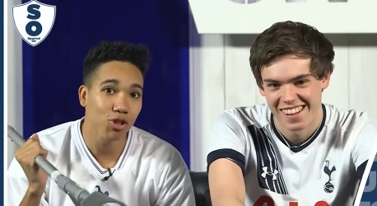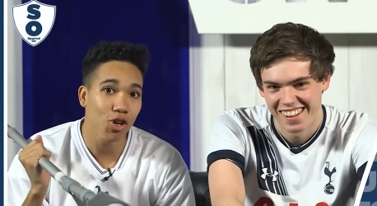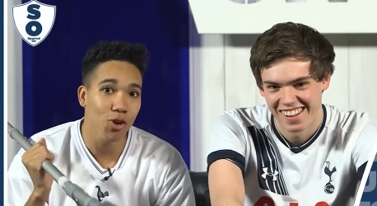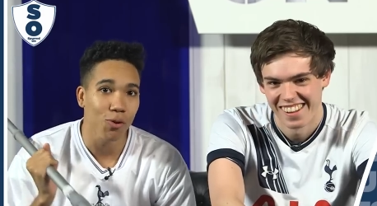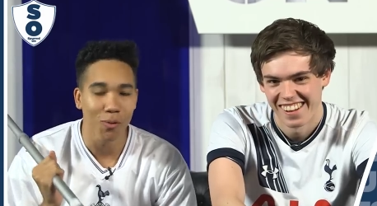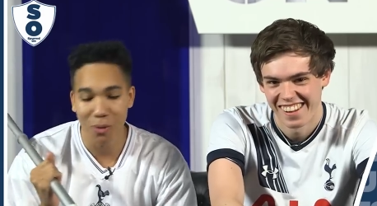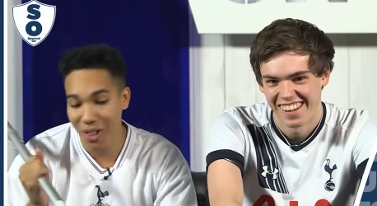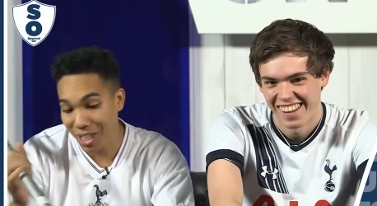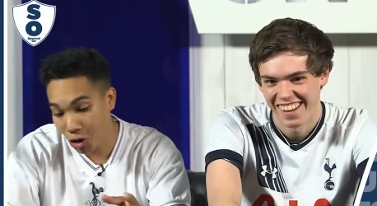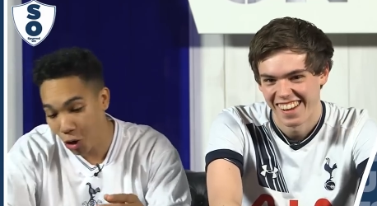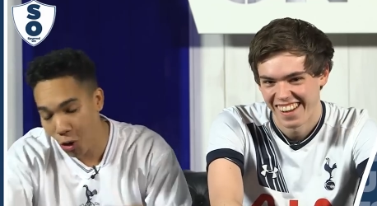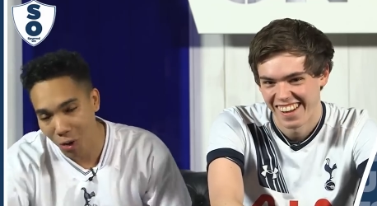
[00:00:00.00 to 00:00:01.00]
Speaker 1: true. Well, that's
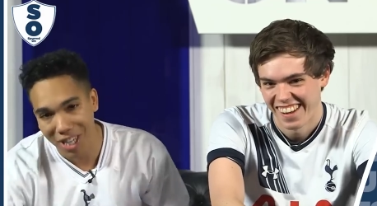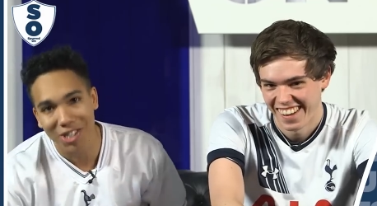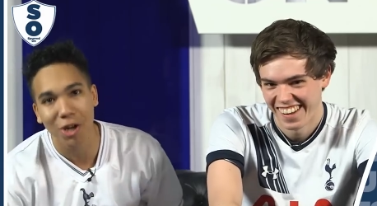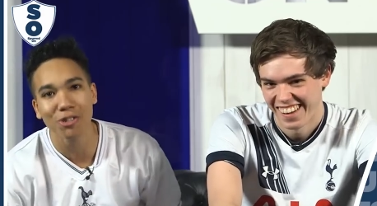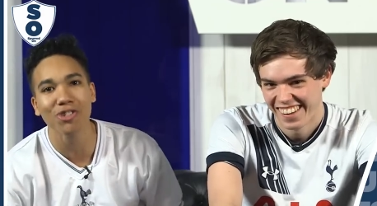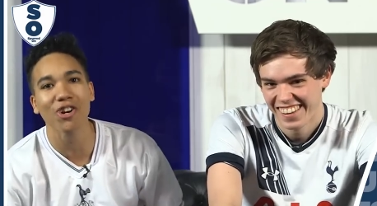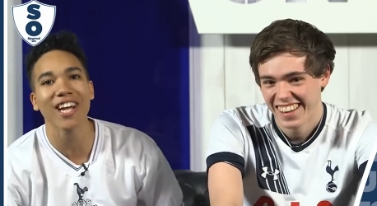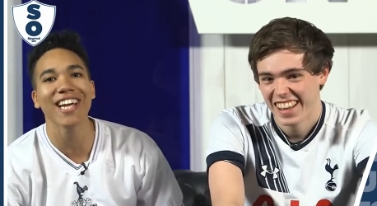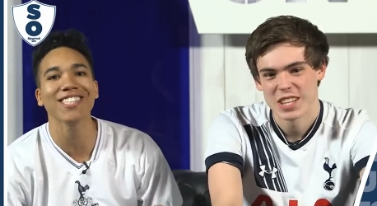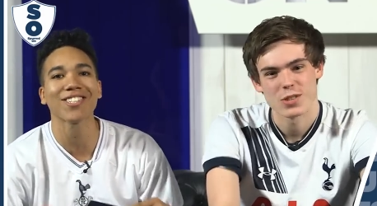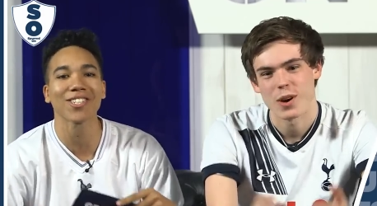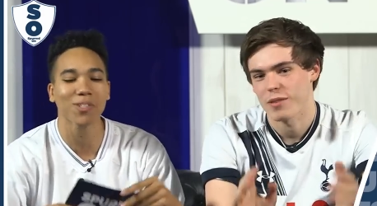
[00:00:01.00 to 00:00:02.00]
cool. Let's go straight into
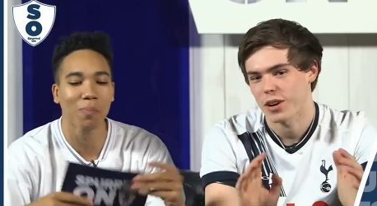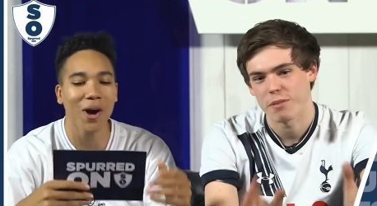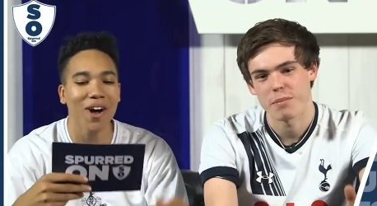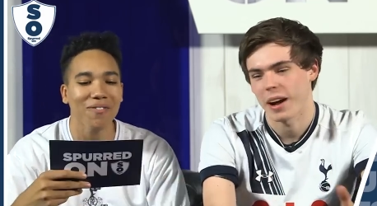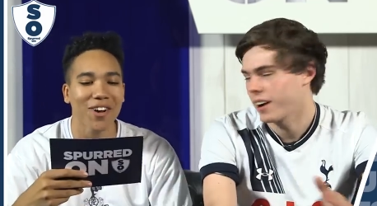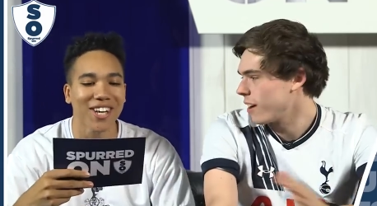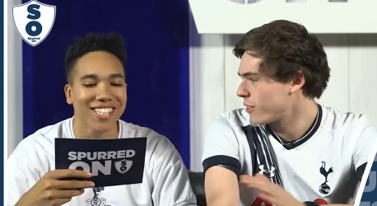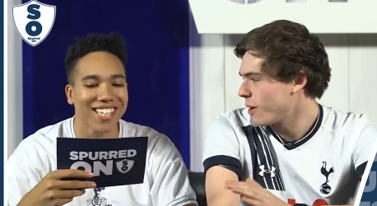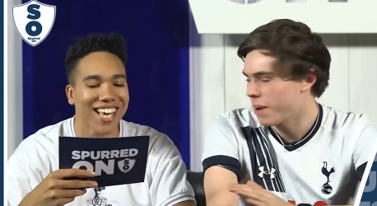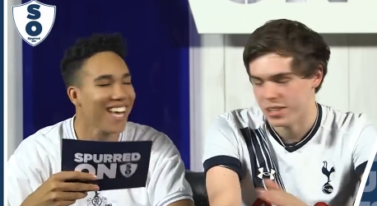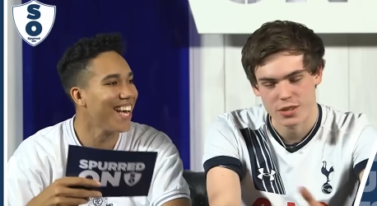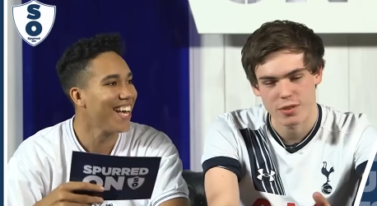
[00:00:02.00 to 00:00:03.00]
so I've Spurs. Come back. I've
Speaker 2: come
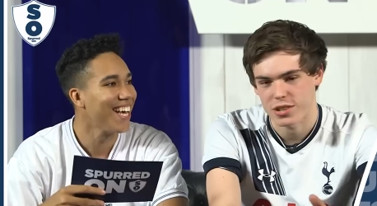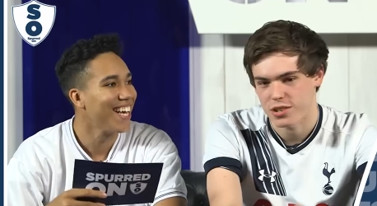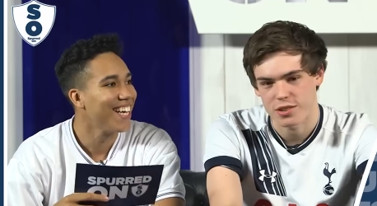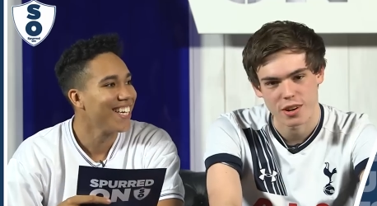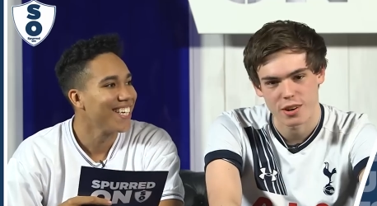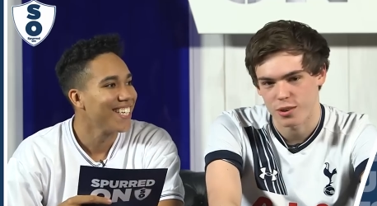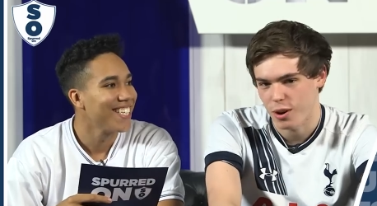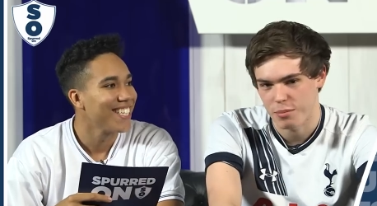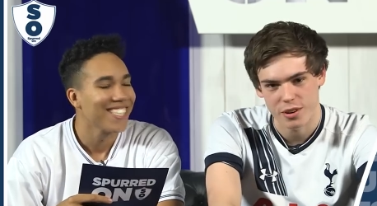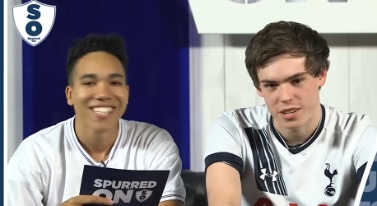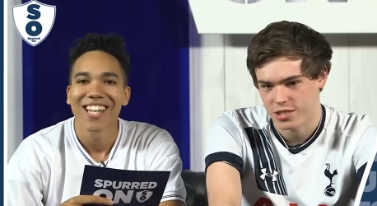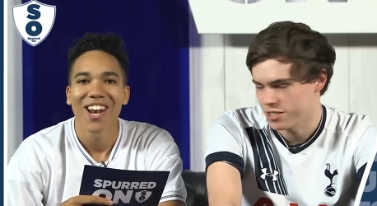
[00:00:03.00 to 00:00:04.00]
back to rescue the whole
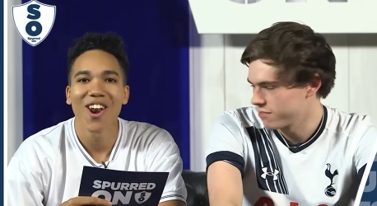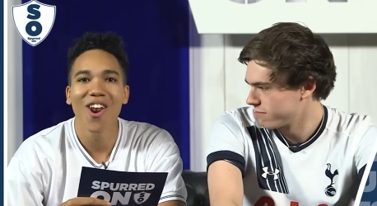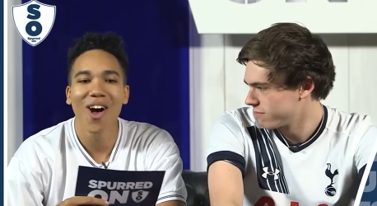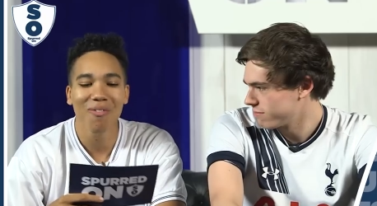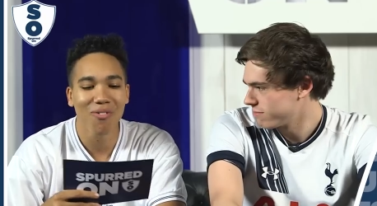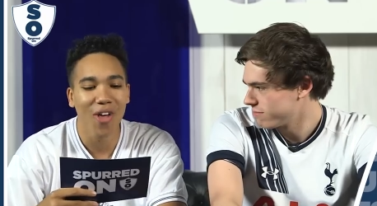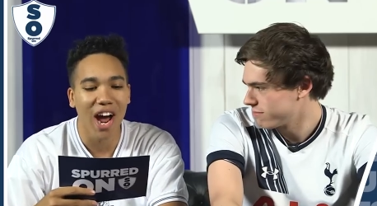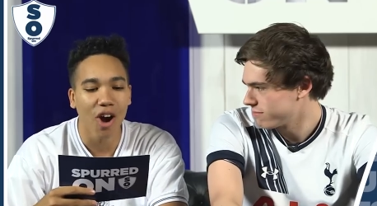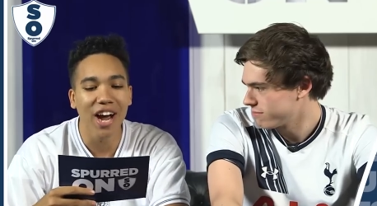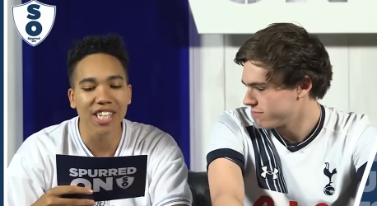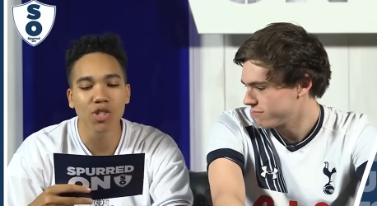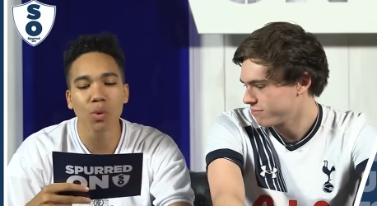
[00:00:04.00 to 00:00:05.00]
operation.
Speaker 1: Love that. All
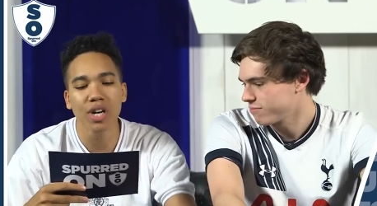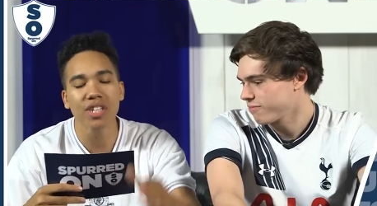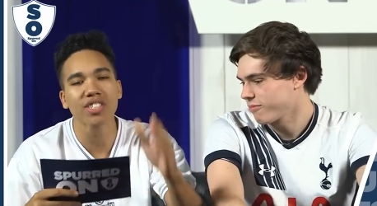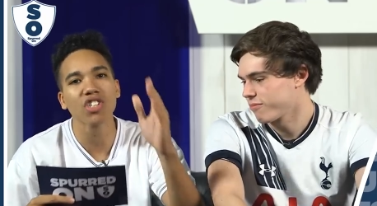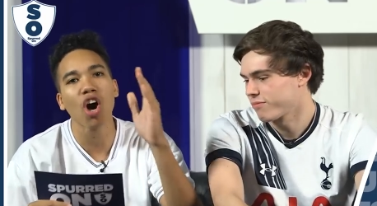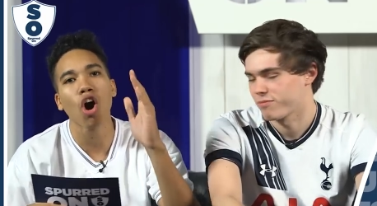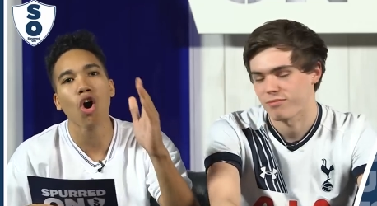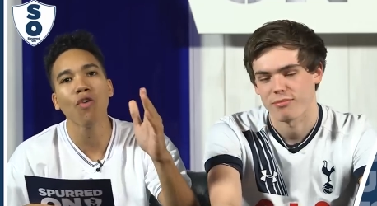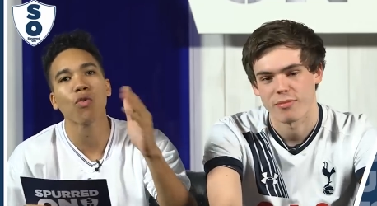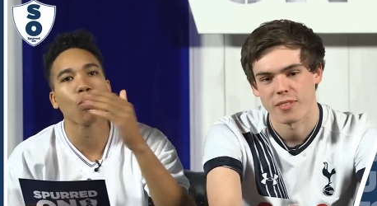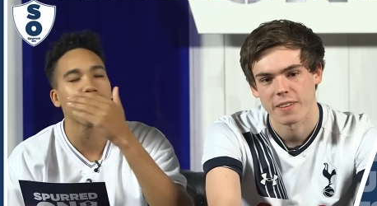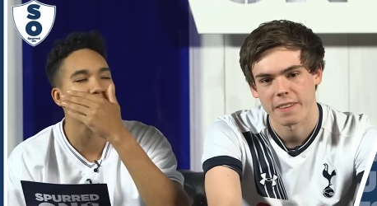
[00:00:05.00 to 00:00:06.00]
right, so we're going to start off
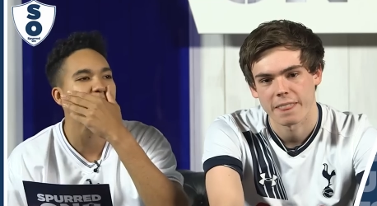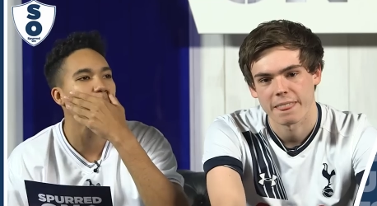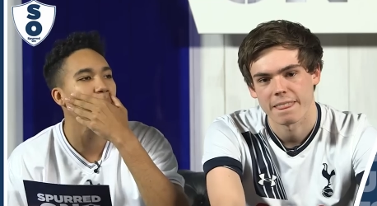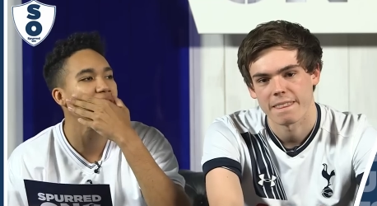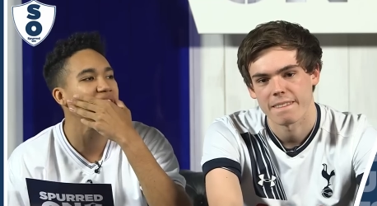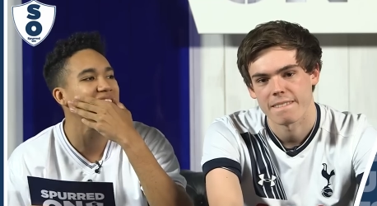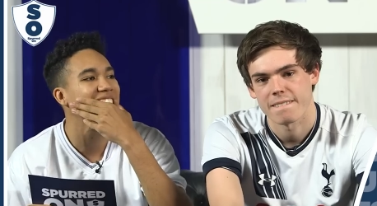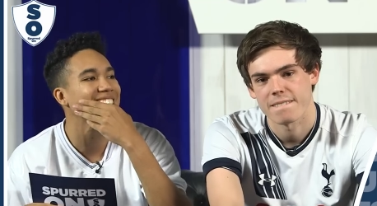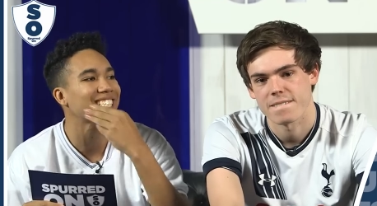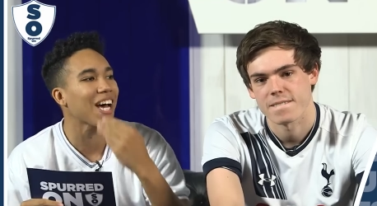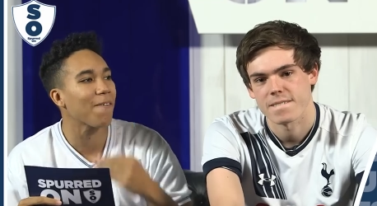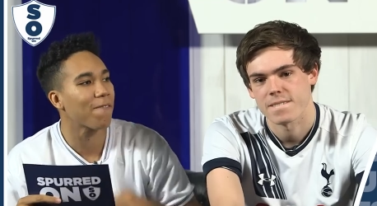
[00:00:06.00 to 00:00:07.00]
with Spurs'
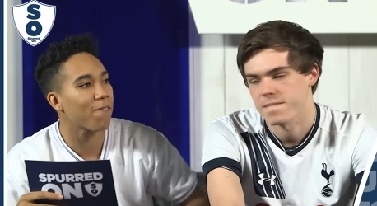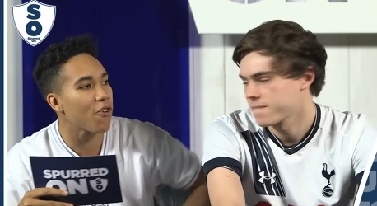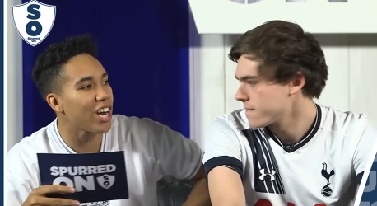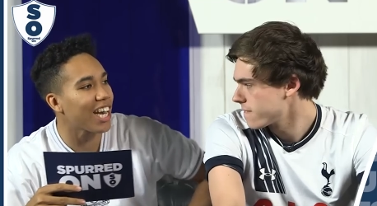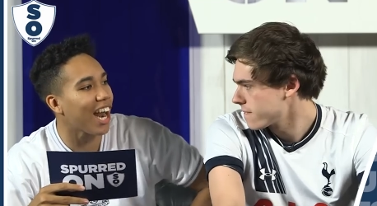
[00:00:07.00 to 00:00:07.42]
free